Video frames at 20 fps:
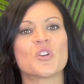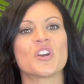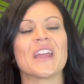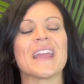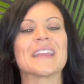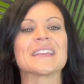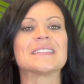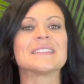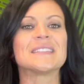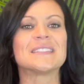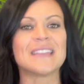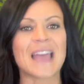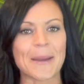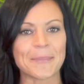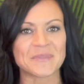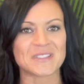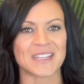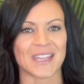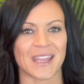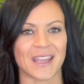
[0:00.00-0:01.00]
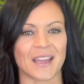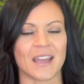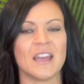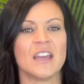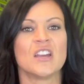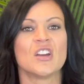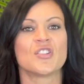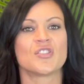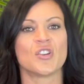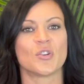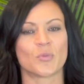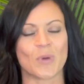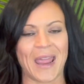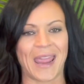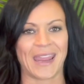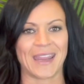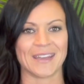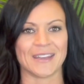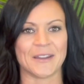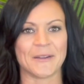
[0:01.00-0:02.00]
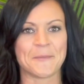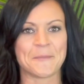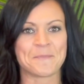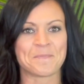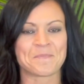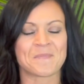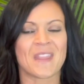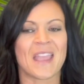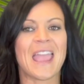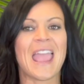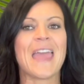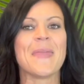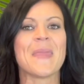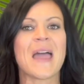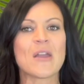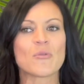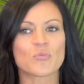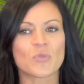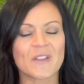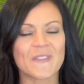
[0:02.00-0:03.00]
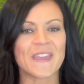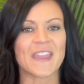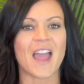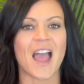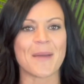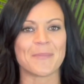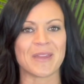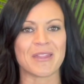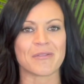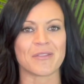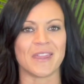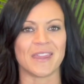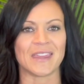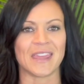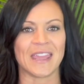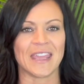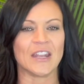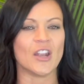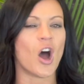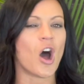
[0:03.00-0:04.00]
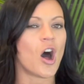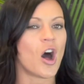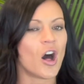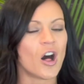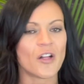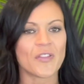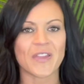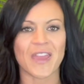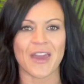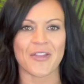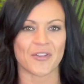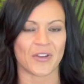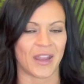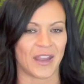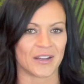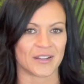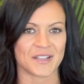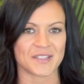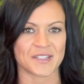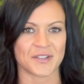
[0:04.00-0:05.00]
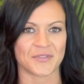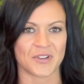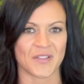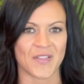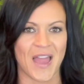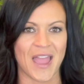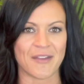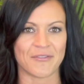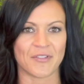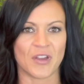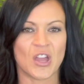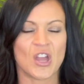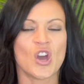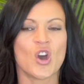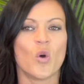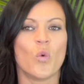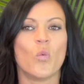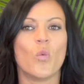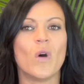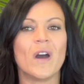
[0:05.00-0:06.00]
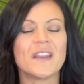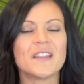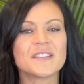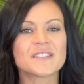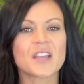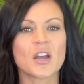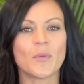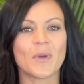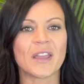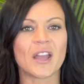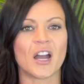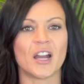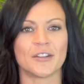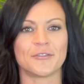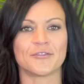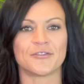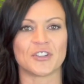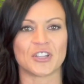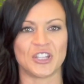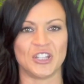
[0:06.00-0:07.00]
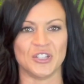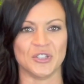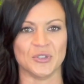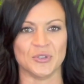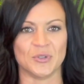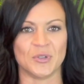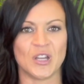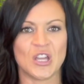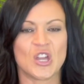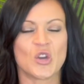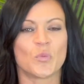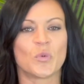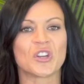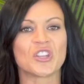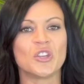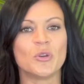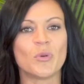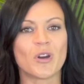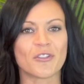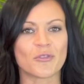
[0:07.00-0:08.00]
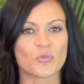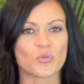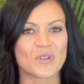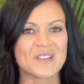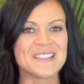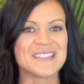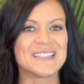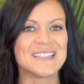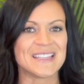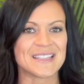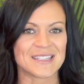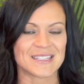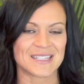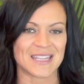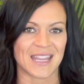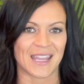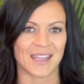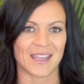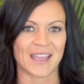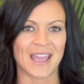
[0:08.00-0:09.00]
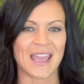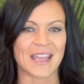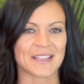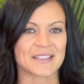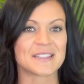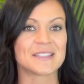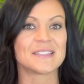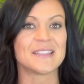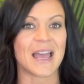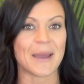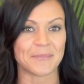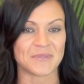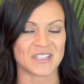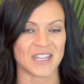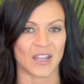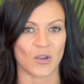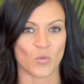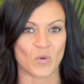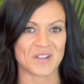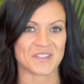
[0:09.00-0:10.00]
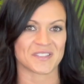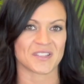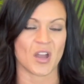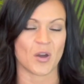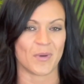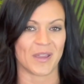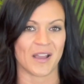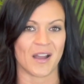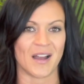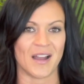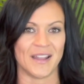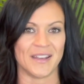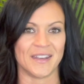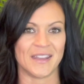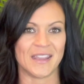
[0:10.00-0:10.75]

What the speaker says: accepting the rain. And that really got me thinking in all the other areas of our life. What is going on for you where you are resisting accepting what's going on?